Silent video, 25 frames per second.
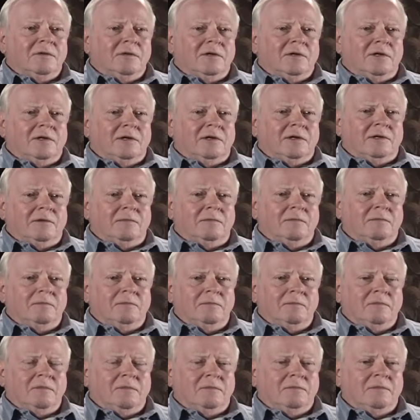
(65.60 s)
uh,
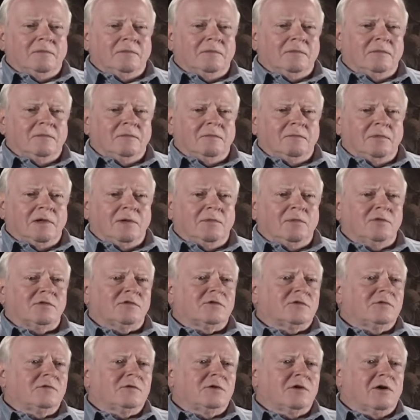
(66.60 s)
people
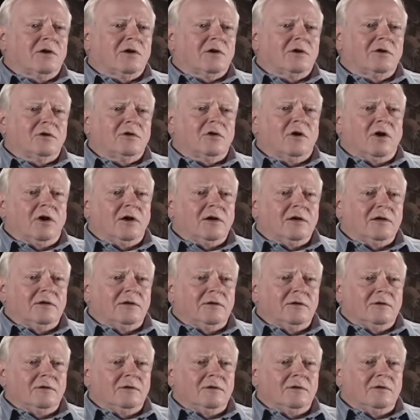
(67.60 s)
started
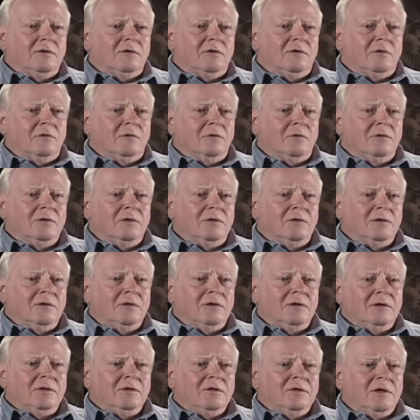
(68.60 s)
talking, you know,
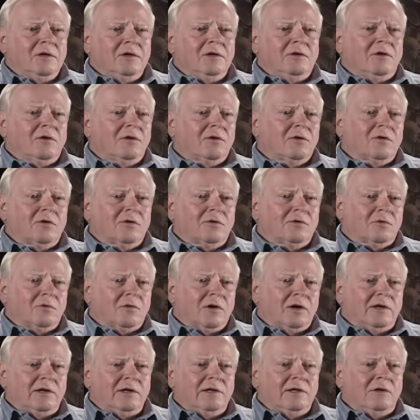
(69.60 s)
that you heard on the
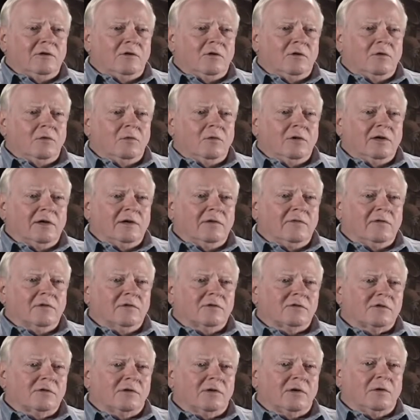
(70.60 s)
radio or whatever,
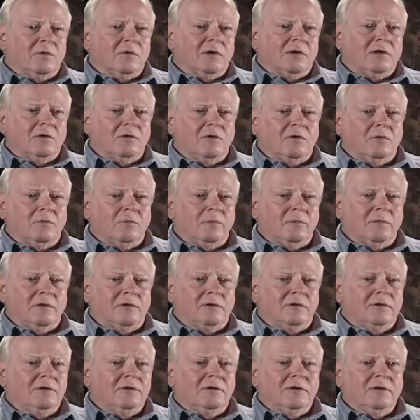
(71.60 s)
so I went home.
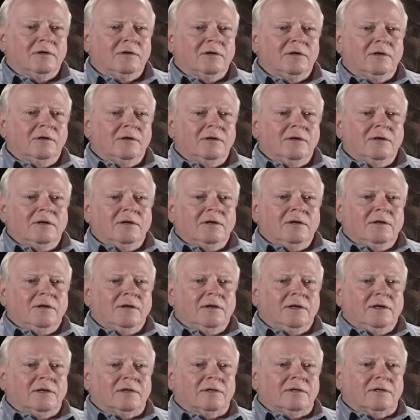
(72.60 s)

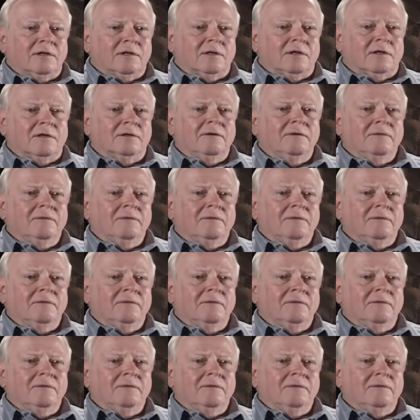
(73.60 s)
And uh,